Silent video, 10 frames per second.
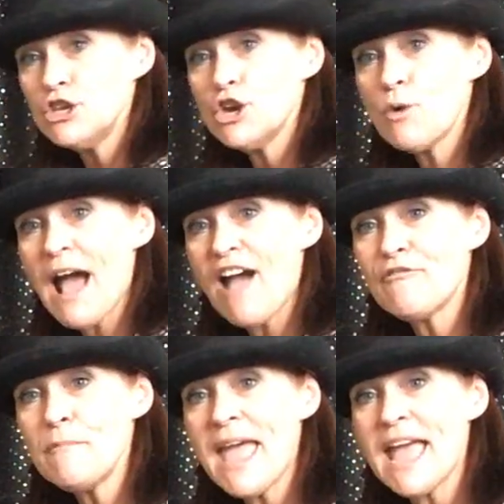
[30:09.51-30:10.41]
You have
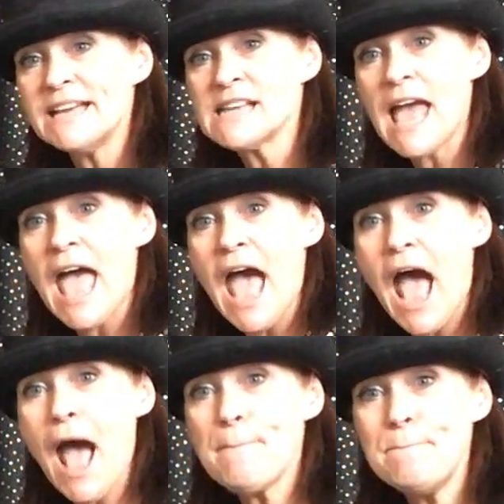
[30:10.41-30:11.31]
made
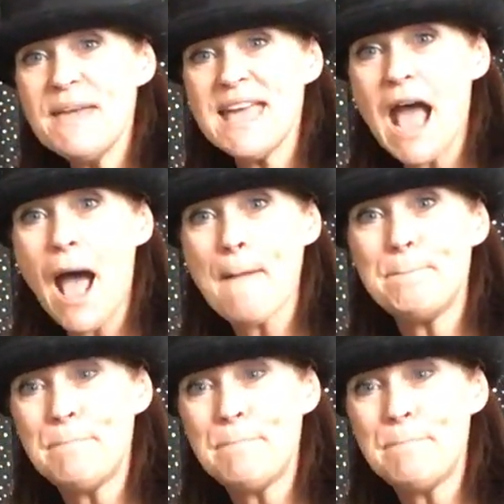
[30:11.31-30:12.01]
me a